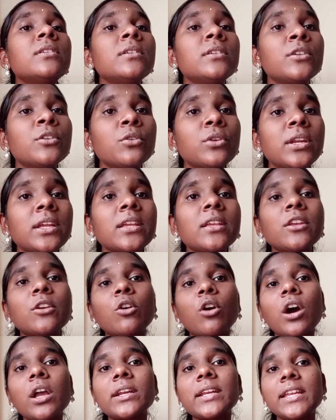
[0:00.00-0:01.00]
During
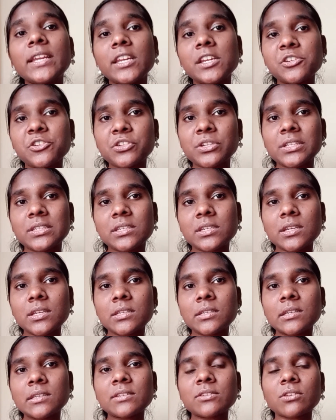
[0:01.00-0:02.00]
your initial
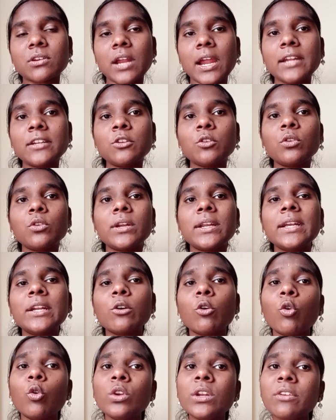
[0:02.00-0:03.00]
stages, try to read
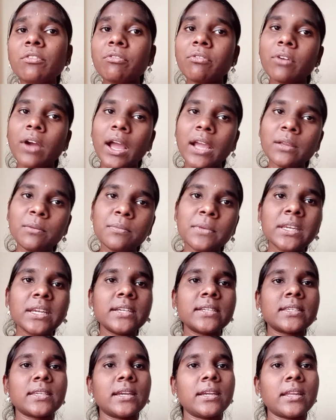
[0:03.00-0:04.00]
only 5
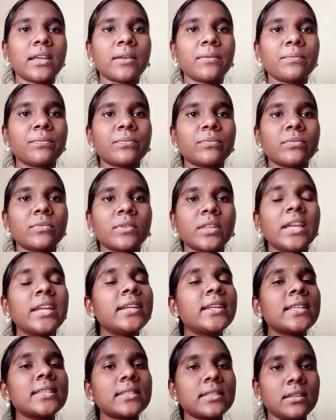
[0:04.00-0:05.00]
minutes a day. It
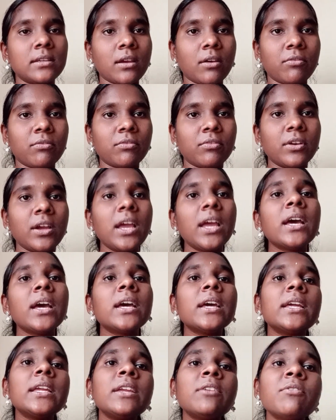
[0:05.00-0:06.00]
is enough.
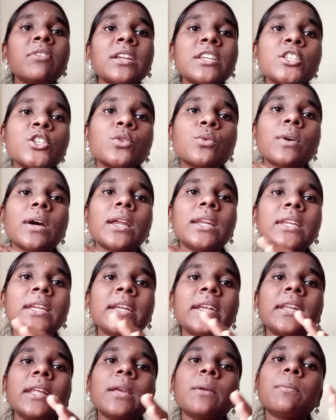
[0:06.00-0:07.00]
Eventually,
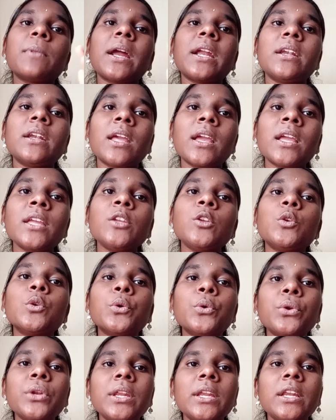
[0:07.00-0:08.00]
day by day,
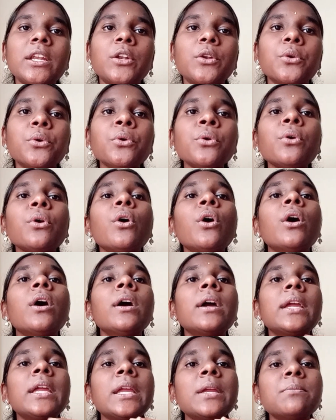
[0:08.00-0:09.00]
you need to
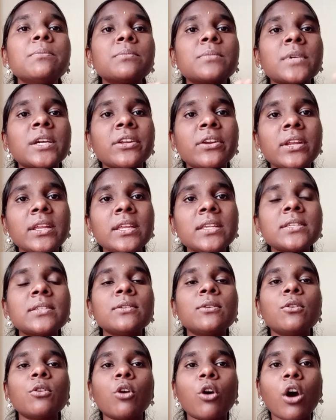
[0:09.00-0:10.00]
increase
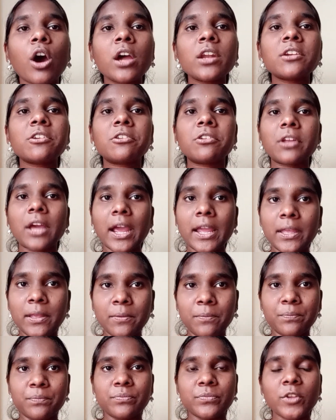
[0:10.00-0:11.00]
your
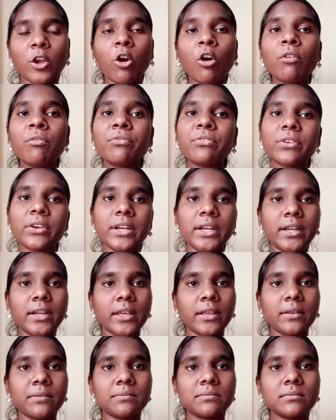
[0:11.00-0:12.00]
time of
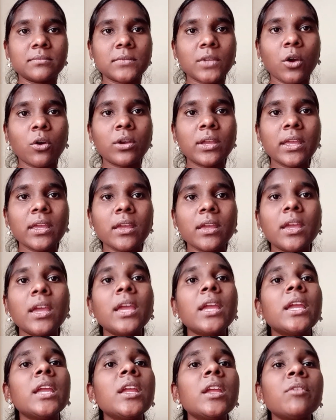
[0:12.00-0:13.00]
reading. Okay,
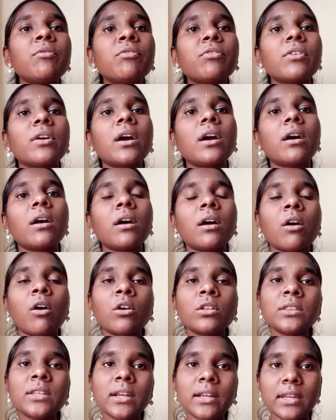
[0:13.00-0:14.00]
if
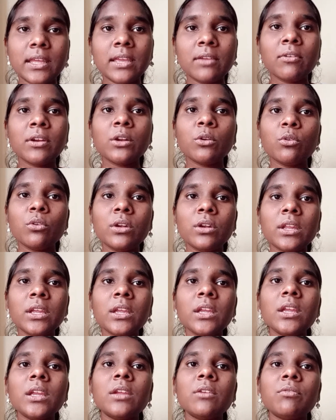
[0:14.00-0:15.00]
on the day one
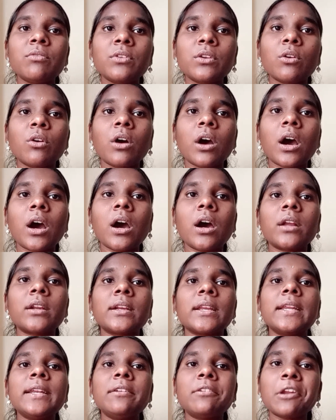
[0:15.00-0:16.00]
only, if you are
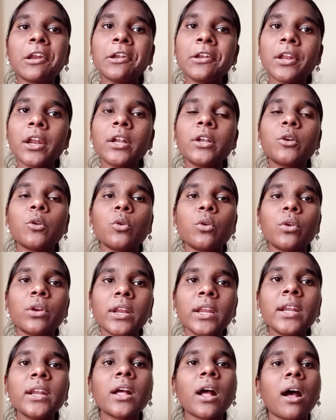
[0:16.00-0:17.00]
intended to
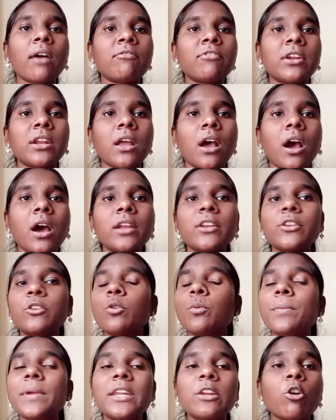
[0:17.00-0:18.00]
read half an hour, you
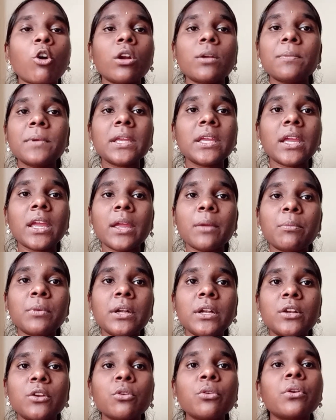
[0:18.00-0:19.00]
may not be
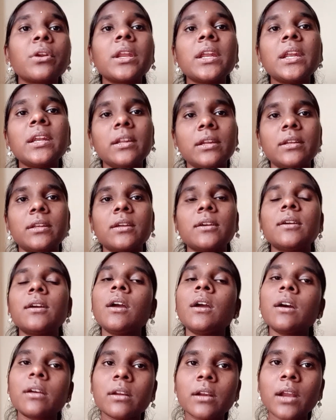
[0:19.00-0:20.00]
able to read it,
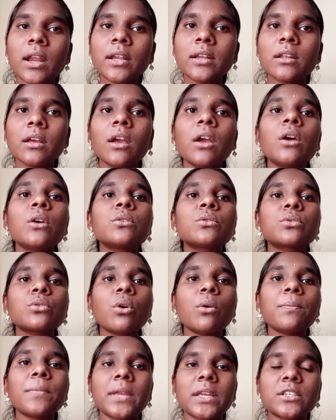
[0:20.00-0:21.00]
right?
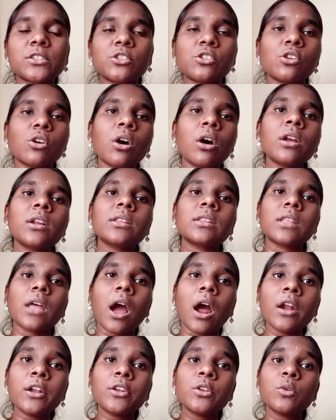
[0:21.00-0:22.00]
So make sure
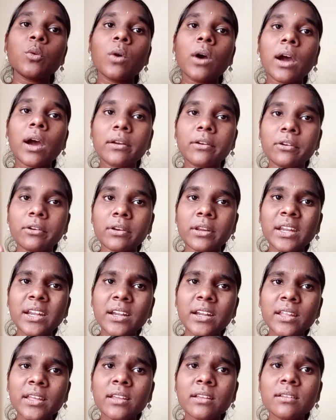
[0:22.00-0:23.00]
that you are
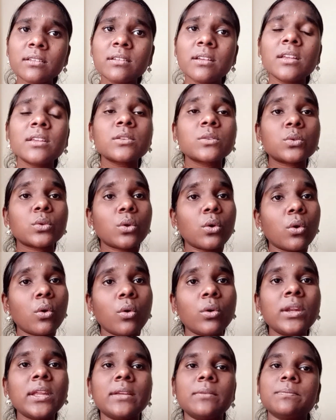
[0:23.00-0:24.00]
reading
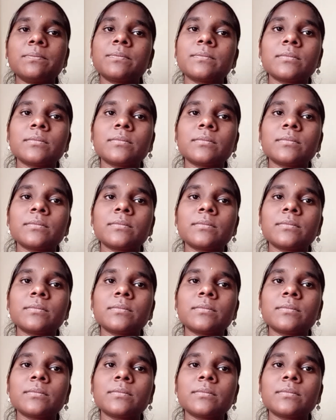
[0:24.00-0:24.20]
slowly.